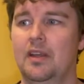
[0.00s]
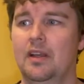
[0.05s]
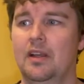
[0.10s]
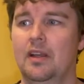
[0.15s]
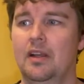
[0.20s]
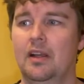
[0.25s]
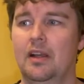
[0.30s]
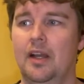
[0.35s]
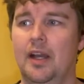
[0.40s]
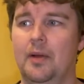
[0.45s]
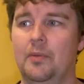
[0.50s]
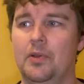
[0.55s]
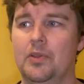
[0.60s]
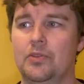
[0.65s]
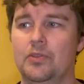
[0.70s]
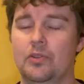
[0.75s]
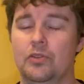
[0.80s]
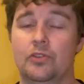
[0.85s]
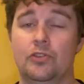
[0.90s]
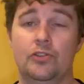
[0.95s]
I was
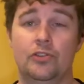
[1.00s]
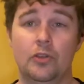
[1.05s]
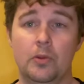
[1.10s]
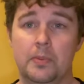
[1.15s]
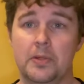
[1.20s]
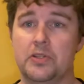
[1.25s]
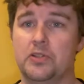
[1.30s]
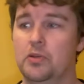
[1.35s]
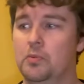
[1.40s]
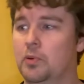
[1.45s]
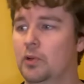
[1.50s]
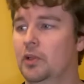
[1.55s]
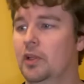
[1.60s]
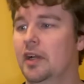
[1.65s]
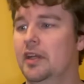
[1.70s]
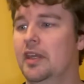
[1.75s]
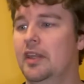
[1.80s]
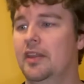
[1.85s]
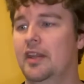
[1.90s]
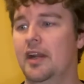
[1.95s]
super, super
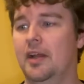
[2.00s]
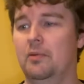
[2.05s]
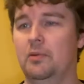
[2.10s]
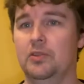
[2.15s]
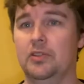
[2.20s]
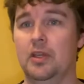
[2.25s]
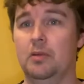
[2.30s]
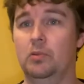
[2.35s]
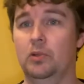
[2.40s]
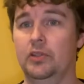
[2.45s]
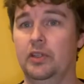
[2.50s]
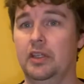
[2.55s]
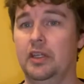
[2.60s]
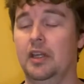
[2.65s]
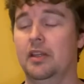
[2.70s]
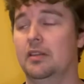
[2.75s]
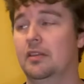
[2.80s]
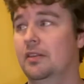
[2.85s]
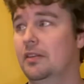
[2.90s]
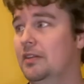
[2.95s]
lucky that I was able to
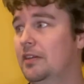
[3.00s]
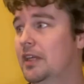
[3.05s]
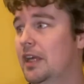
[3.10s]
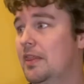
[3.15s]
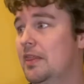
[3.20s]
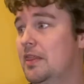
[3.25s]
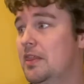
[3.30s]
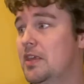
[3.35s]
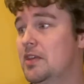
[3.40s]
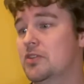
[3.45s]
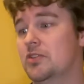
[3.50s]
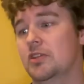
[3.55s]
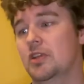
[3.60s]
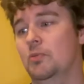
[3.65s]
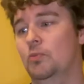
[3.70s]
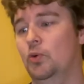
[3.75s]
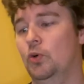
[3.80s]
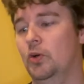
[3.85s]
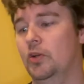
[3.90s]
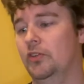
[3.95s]
get this
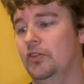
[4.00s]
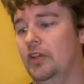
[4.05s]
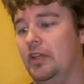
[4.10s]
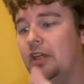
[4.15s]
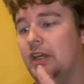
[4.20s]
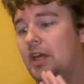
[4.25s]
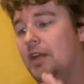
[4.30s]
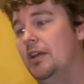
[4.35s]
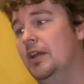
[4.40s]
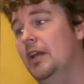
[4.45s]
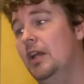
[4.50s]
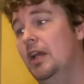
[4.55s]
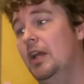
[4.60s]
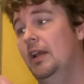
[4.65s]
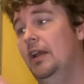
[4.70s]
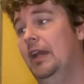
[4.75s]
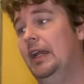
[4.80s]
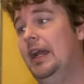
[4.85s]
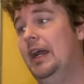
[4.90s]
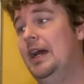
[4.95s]
cymbal, because again,
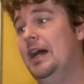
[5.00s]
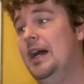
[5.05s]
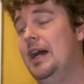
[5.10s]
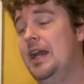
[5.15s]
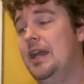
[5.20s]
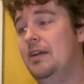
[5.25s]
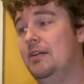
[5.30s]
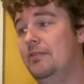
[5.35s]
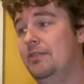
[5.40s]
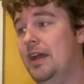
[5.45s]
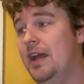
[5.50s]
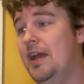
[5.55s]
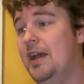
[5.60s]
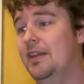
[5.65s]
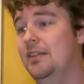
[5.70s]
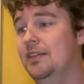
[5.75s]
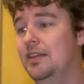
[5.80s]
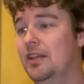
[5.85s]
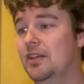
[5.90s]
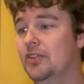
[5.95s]
like, I have
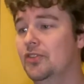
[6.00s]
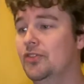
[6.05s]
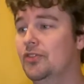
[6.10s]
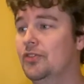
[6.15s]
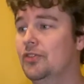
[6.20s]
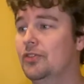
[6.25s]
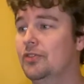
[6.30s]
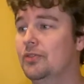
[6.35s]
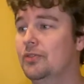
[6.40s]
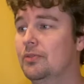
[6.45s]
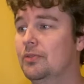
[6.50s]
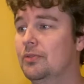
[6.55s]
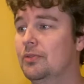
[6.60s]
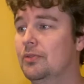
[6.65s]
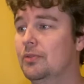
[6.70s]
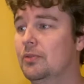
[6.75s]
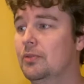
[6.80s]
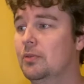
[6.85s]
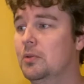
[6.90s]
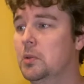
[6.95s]
had this
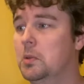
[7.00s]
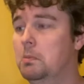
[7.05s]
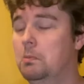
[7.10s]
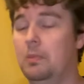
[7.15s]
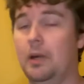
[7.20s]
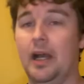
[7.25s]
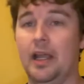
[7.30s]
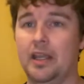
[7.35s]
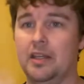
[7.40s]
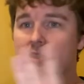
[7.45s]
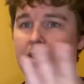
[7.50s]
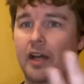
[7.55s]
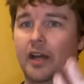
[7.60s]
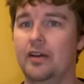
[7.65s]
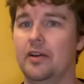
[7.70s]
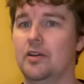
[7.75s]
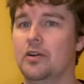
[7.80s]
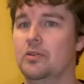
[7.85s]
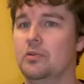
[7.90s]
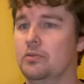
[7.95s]
my
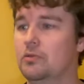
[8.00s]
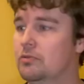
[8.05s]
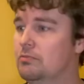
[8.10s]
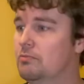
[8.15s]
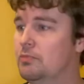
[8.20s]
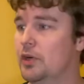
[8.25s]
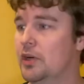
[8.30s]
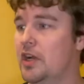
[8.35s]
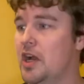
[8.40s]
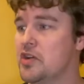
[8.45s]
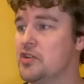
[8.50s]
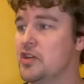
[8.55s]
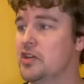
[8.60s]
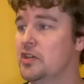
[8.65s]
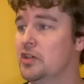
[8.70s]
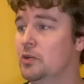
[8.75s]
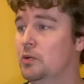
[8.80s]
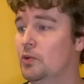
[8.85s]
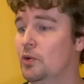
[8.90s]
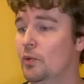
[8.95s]
entire percussion
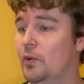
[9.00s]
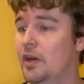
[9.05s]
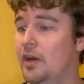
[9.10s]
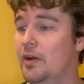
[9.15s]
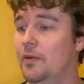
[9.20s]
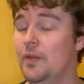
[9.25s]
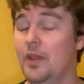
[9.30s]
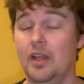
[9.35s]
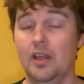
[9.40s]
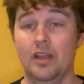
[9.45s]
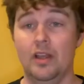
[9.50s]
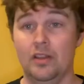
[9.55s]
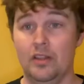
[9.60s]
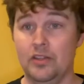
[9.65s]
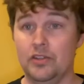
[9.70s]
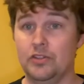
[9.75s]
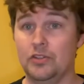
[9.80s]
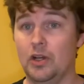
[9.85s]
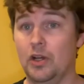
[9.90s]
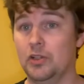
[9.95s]
career.
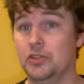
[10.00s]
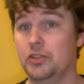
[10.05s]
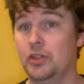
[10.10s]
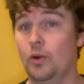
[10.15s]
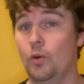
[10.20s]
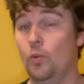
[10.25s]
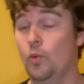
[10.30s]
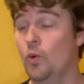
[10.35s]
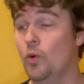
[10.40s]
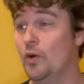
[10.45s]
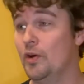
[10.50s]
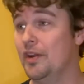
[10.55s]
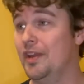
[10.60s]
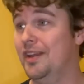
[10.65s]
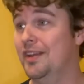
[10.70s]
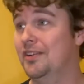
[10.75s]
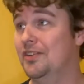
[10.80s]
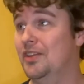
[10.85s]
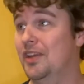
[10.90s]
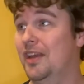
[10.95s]
This is also a
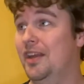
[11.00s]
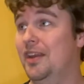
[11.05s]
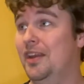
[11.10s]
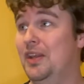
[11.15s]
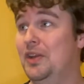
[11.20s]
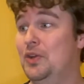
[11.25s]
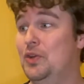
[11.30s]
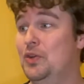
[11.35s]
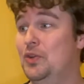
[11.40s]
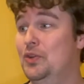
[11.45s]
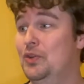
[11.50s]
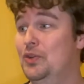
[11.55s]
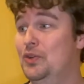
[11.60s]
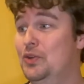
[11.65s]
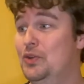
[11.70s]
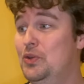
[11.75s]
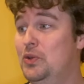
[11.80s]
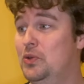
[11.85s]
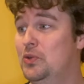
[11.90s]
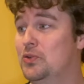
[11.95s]
warning to any
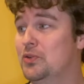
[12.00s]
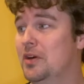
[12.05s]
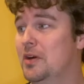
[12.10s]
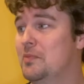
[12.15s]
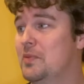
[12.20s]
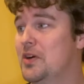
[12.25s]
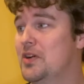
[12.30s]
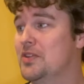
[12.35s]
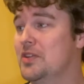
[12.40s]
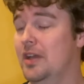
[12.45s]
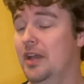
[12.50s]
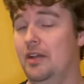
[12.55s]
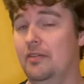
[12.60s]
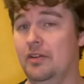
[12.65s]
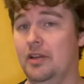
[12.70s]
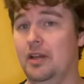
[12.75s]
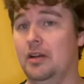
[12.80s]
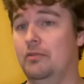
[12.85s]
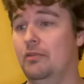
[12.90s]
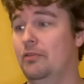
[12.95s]
new drummers. I have
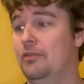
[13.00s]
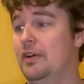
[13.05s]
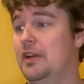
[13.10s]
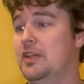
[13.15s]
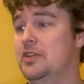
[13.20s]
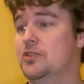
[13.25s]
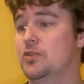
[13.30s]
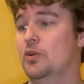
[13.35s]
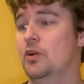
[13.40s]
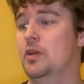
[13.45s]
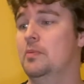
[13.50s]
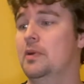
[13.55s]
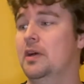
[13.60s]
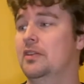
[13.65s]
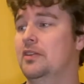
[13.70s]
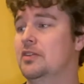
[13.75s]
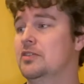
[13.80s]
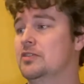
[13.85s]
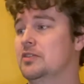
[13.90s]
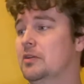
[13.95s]
kind of a funny story about
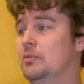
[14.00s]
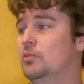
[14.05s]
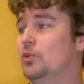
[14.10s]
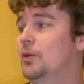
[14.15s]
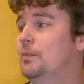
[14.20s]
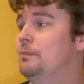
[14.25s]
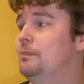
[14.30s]
this cymbal.